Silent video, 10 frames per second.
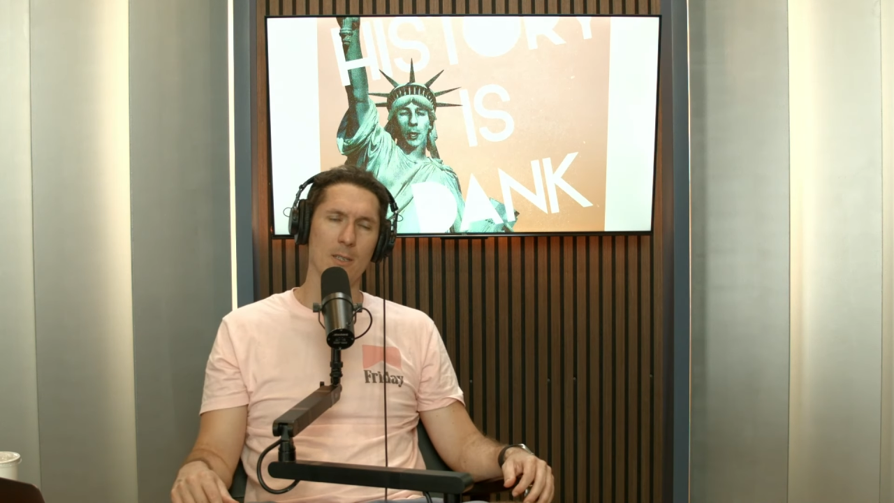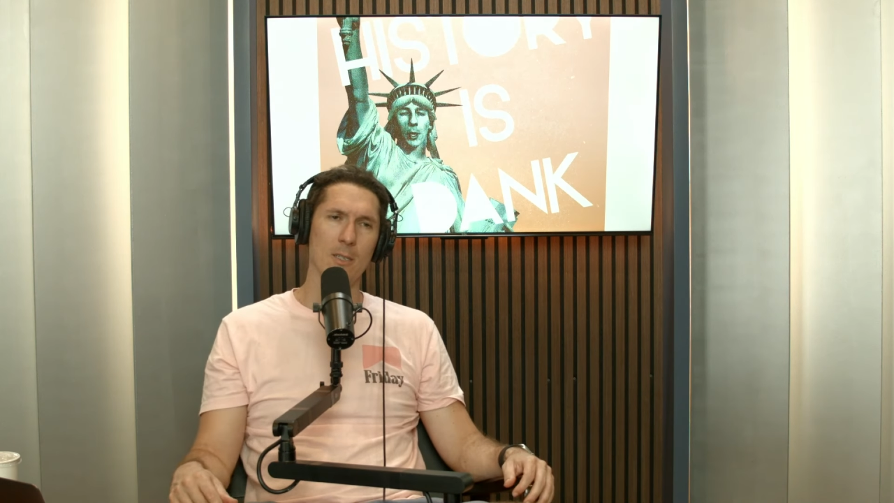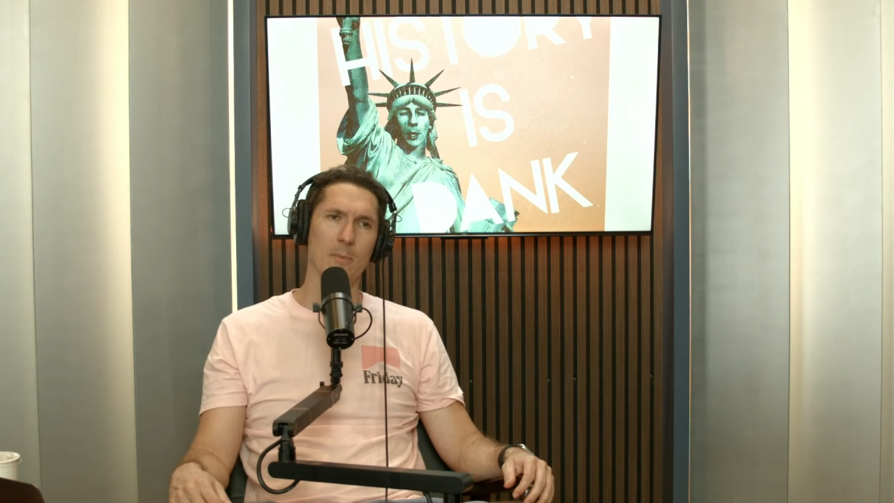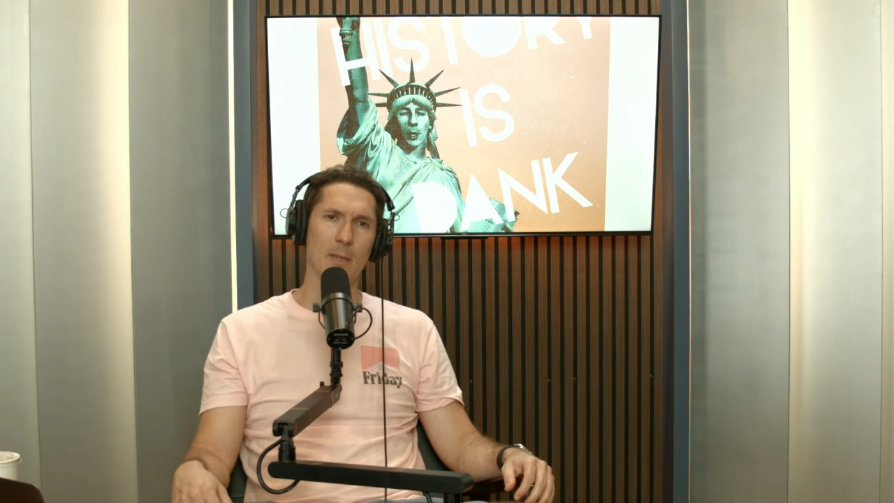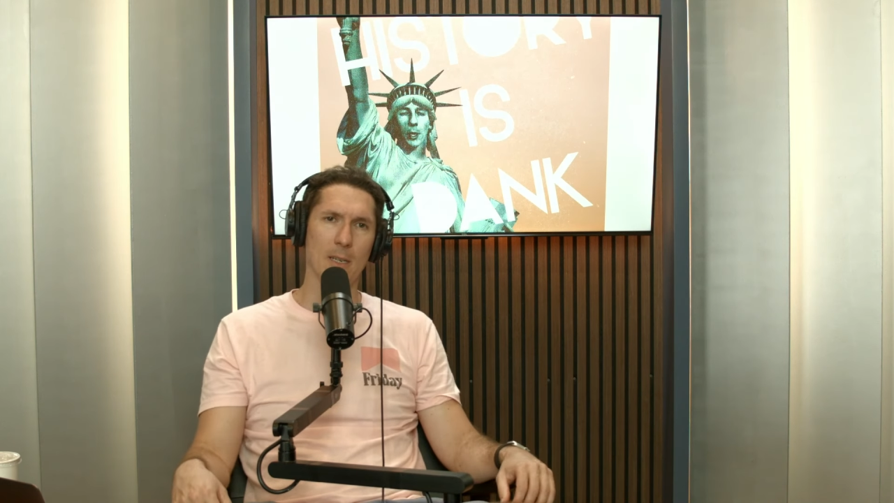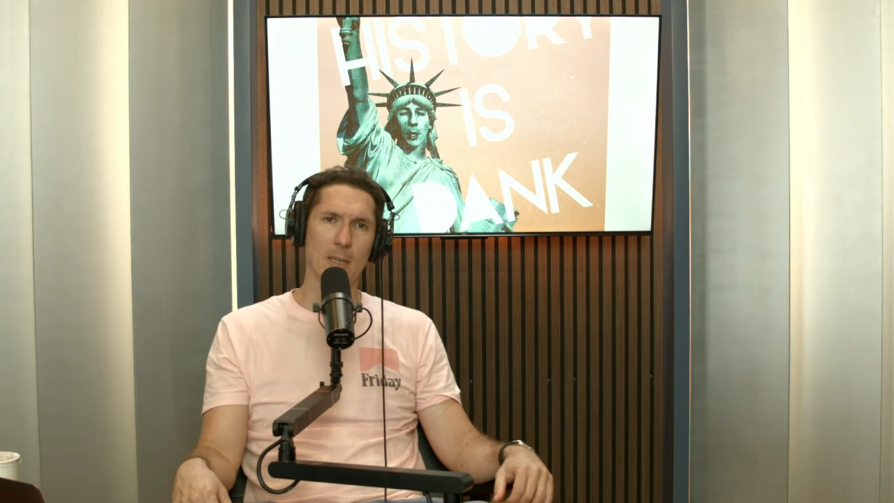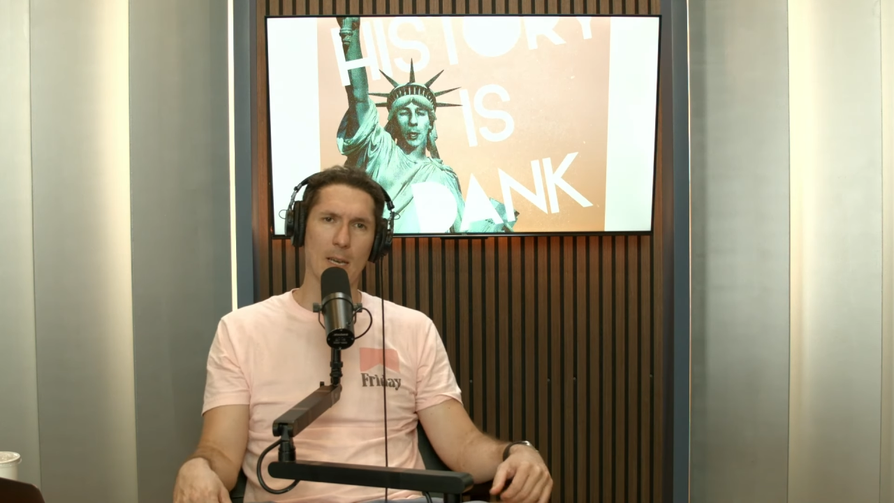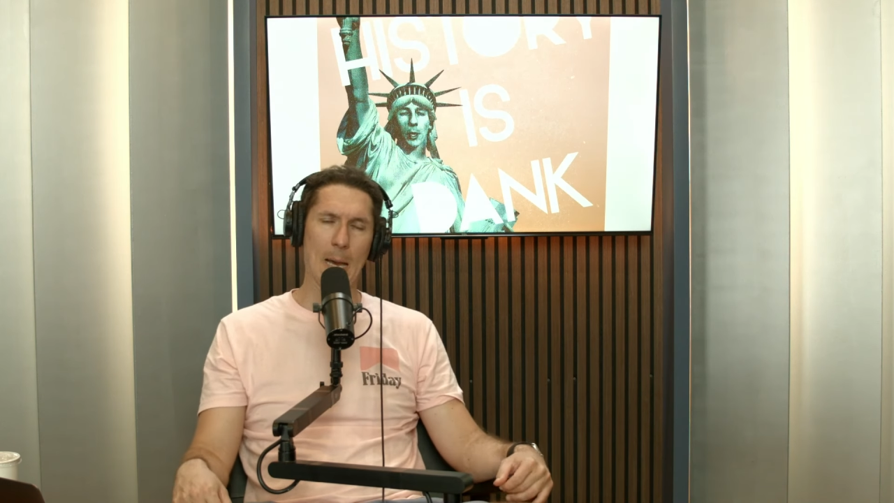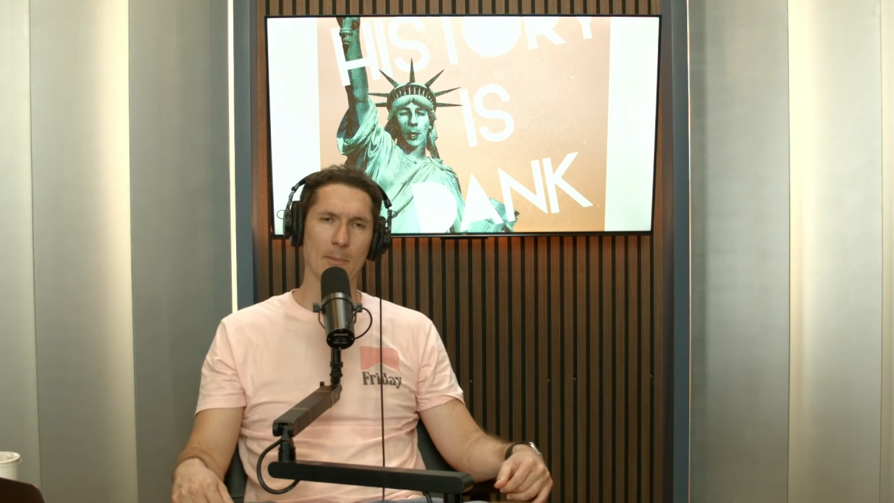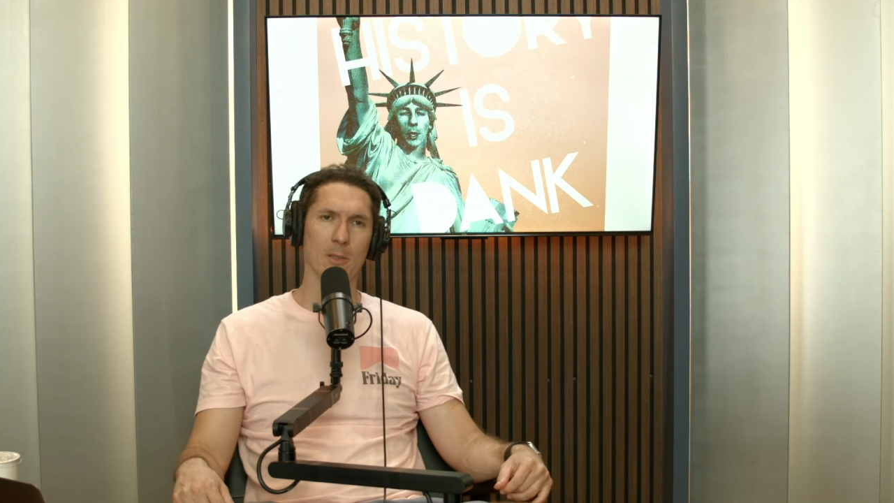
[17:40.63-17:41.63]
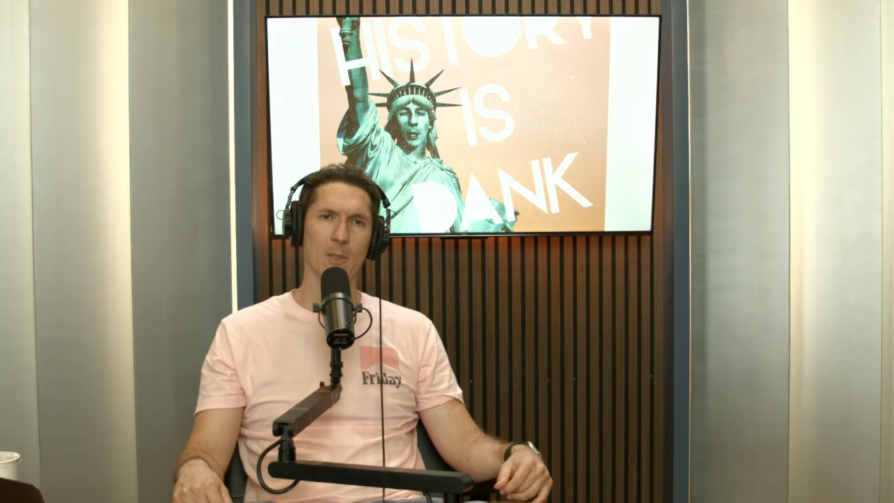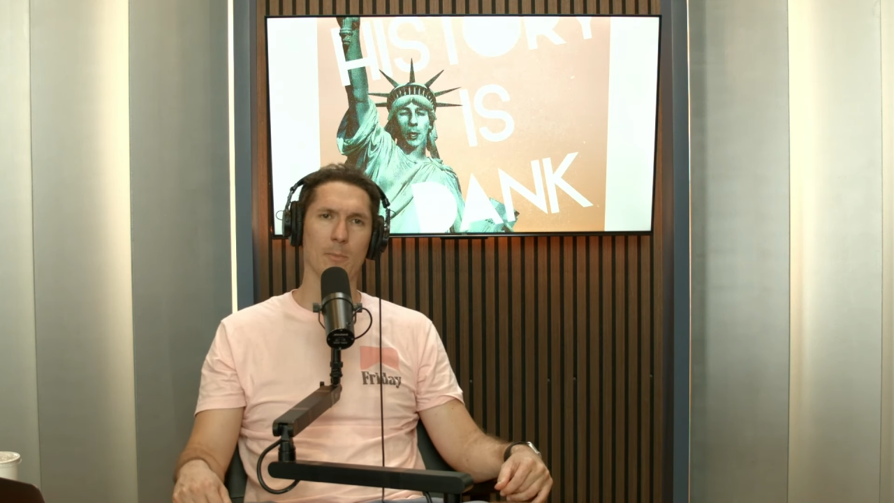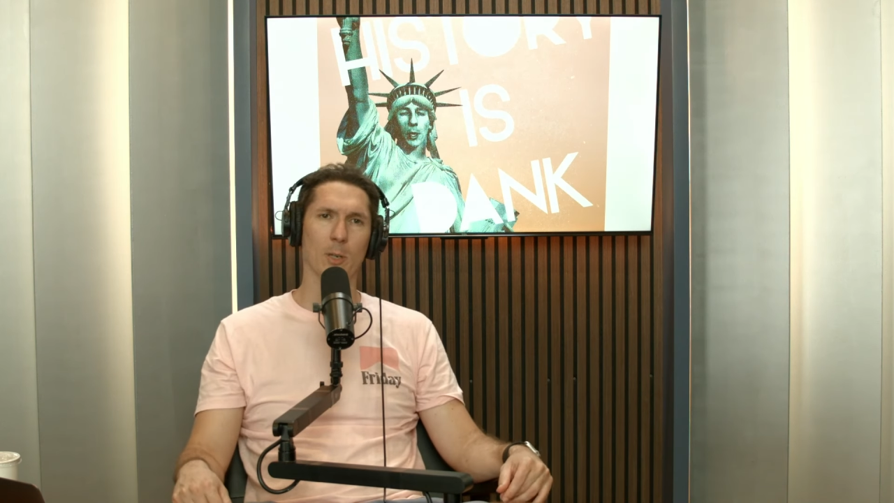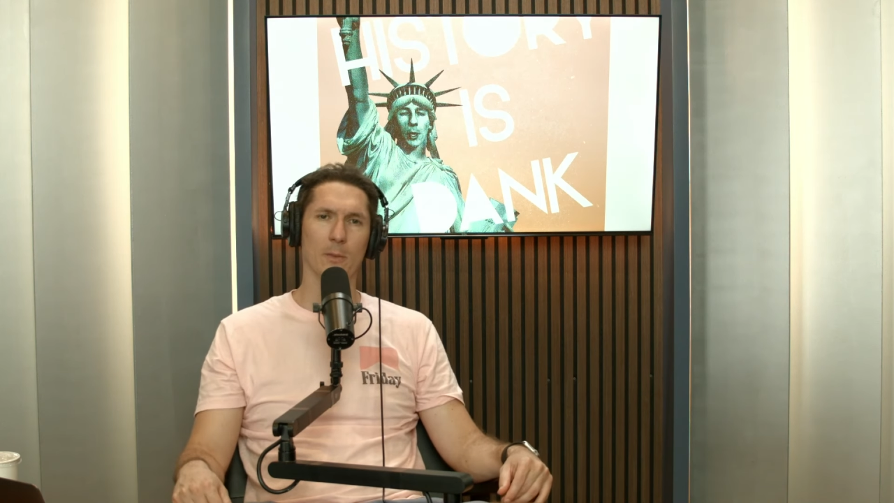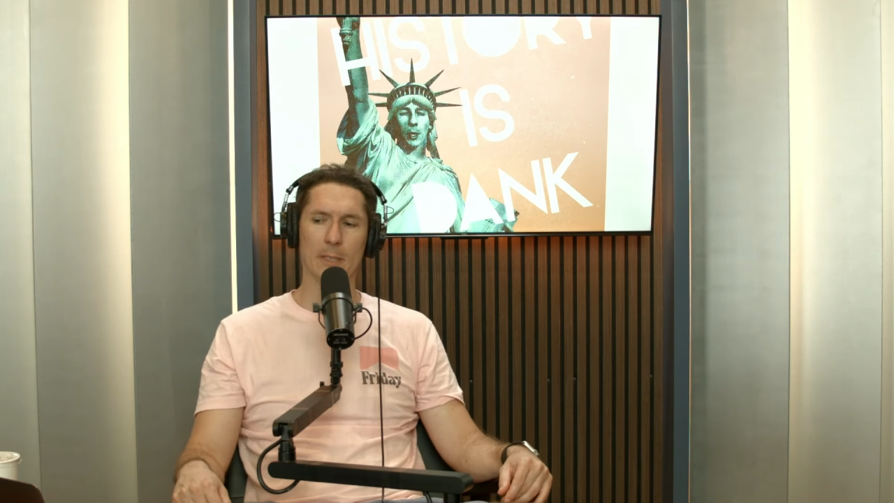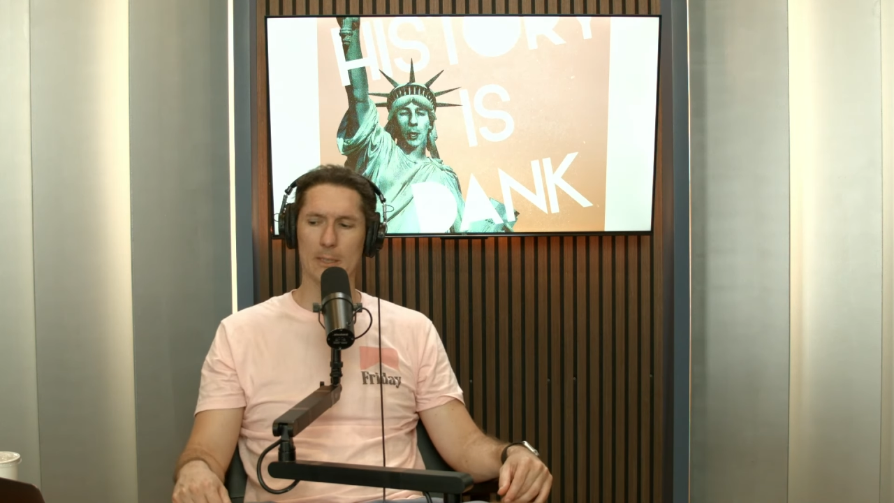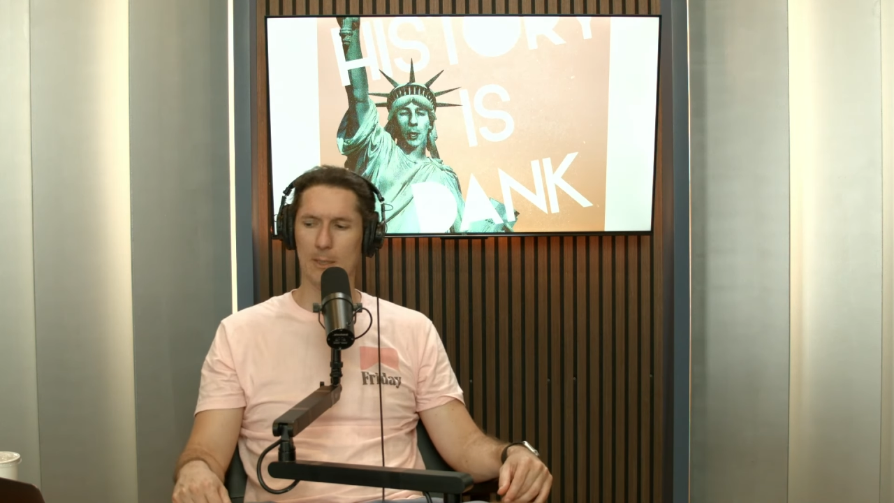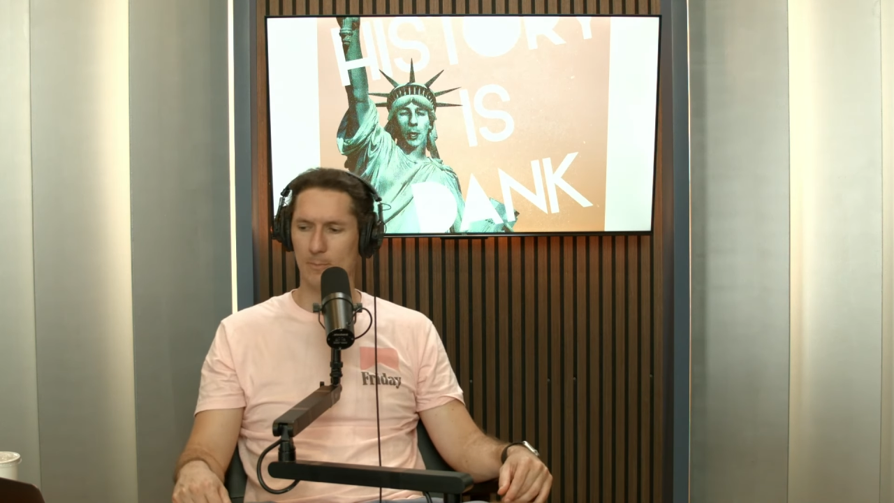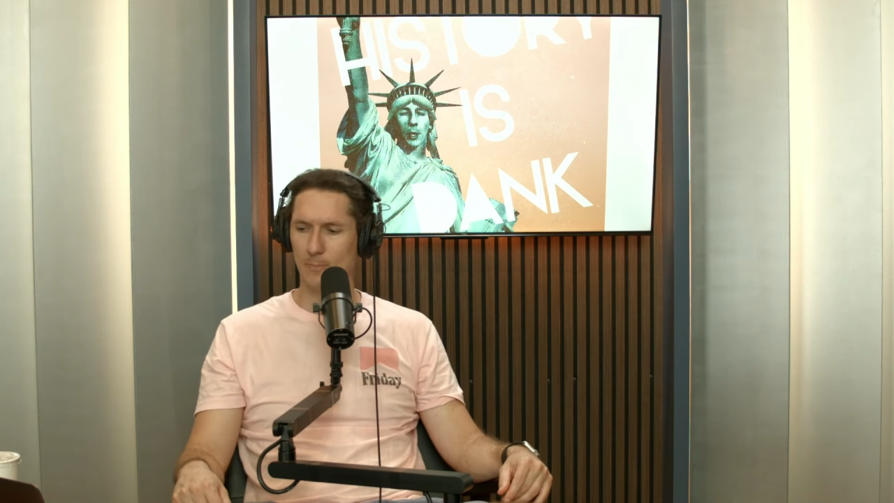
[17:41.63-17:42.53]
to be absolutely perfect.